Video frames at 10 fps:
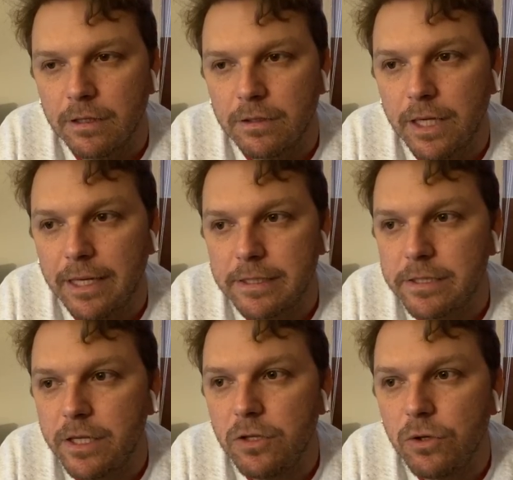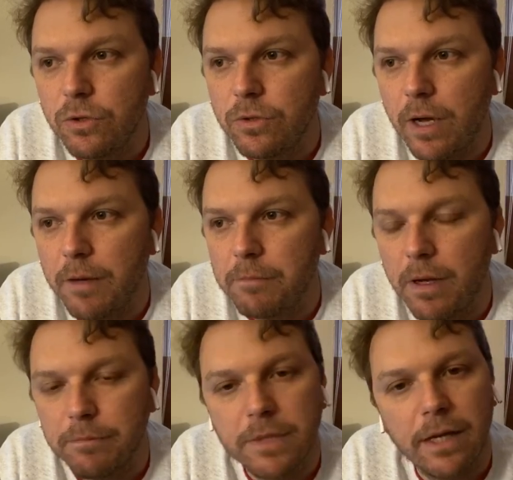asking you.
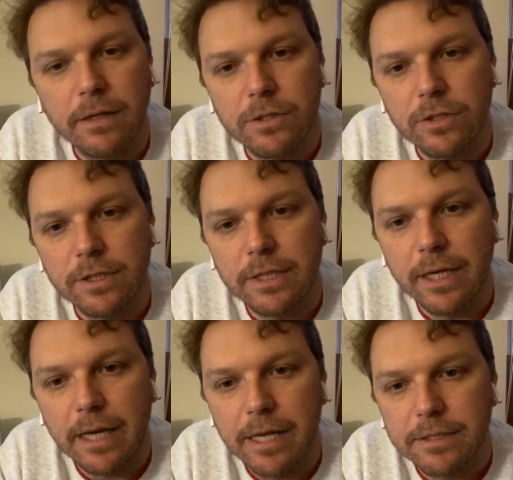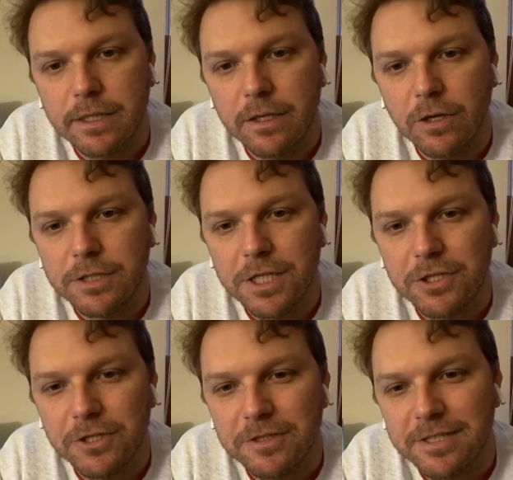I'm certainly not asking our
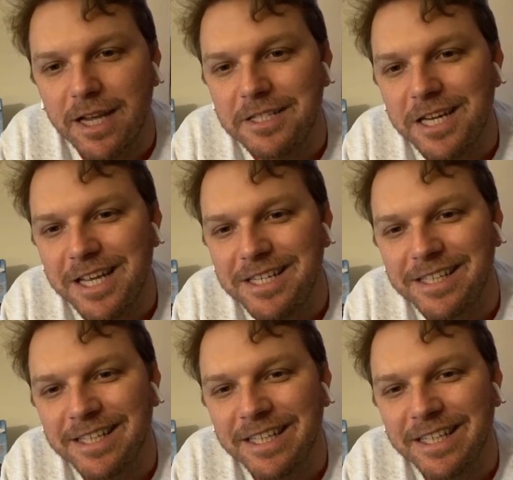teachers. Hi, Jade.